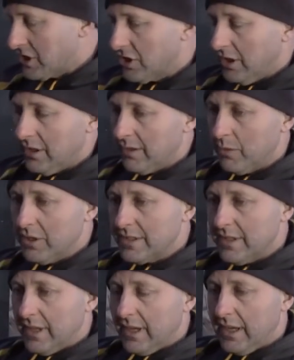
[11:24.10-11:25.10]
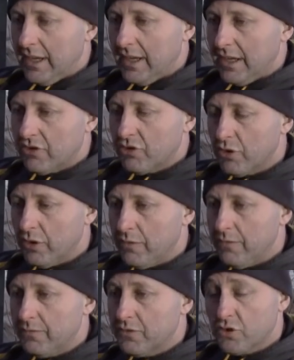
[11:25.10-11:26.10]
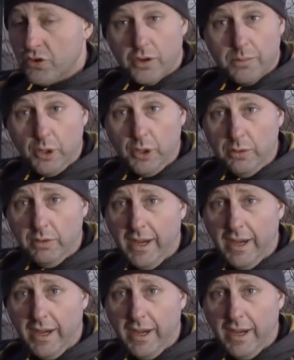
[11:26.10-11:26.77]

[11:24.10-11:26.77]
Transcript: shot was the TRU Ball